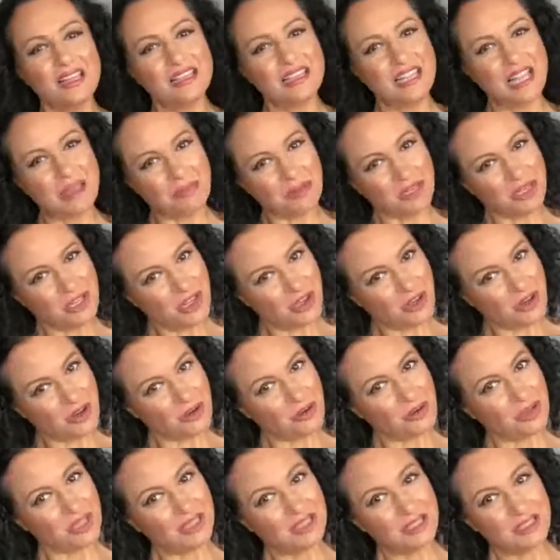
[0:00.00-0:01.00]
Let me
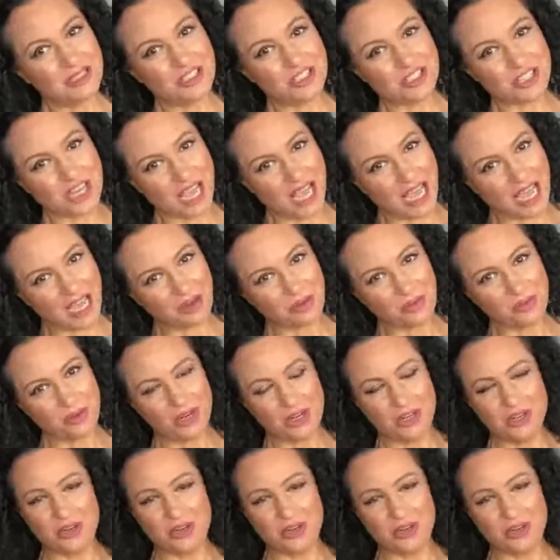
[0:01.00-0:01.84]
know in the chat where